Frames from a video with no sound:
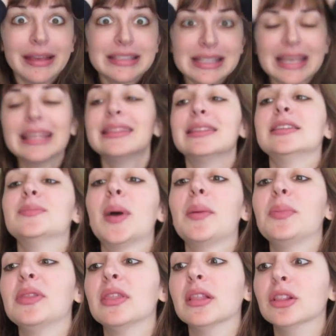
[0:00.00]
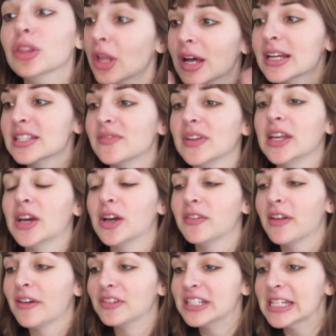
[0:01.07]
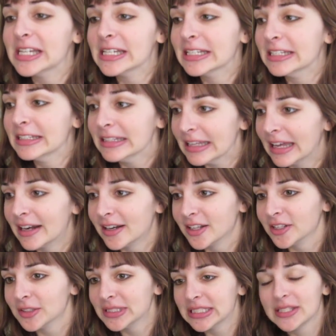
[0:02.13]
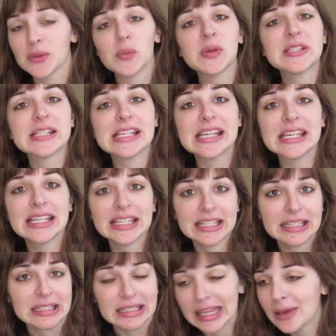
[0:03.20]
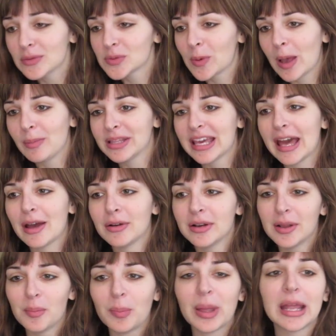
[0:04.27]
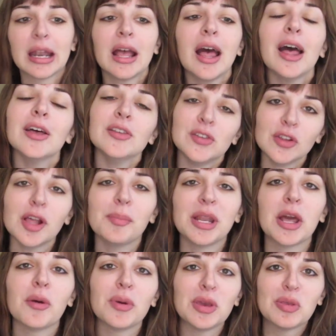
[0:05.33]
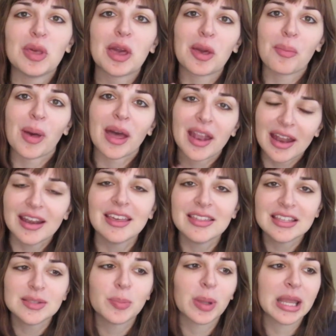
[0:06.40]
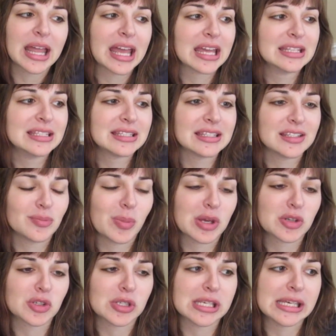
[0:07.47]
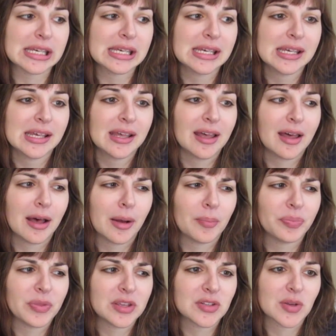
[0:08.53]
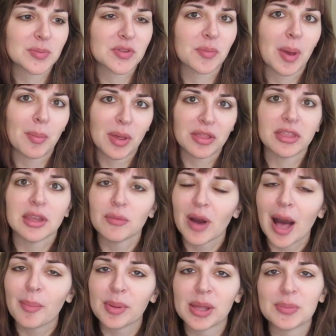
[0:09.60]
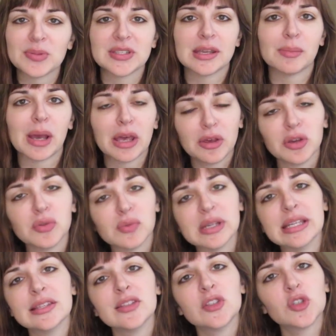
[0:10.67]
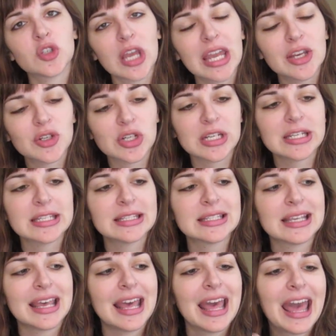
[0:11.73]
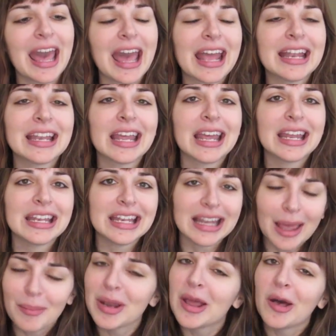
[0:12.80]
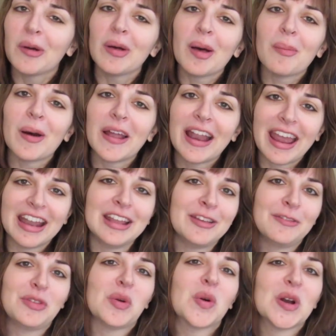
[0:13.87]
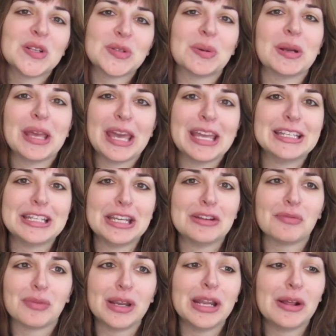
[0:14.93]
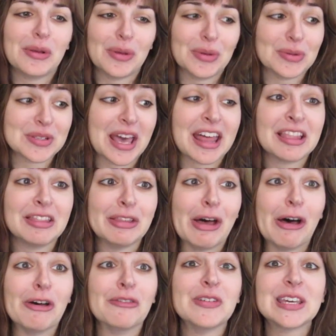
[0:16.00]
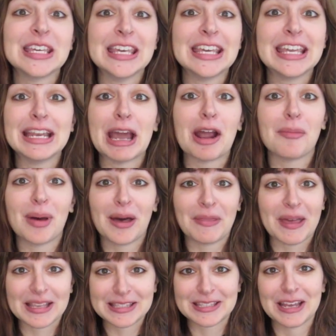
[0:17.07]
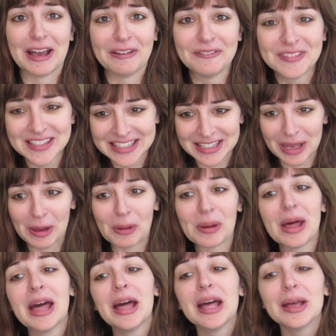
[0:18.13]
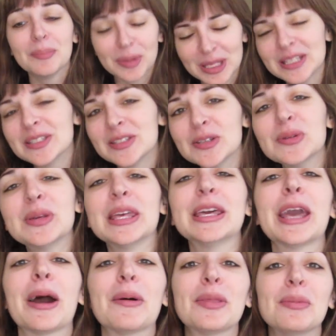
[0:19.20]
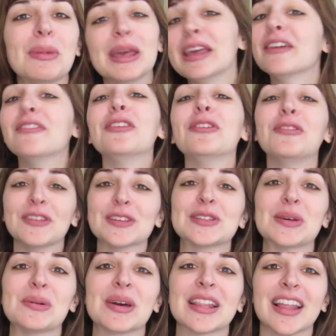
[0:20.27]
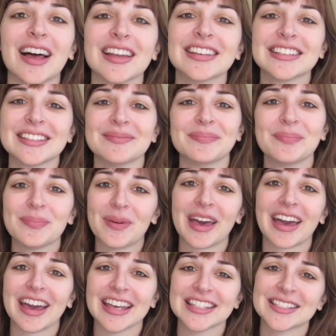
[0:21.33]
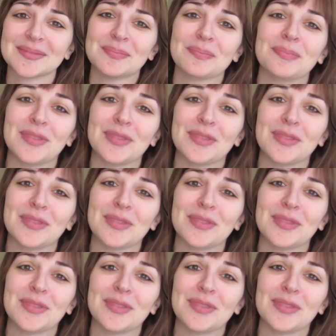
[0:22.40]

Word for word: That's it. This might be the longest video I've ever done. I don't know. We'll see. It was Rambletown, but do let me know what you think about any of these plans, especially um, in terms of my monthly wrap-ups and my Goodreads changes. And let me know about any of your 2018 reading goals. I love geeking out about that stuff. So please do geek out with me if you feel so inclined. Bye guys.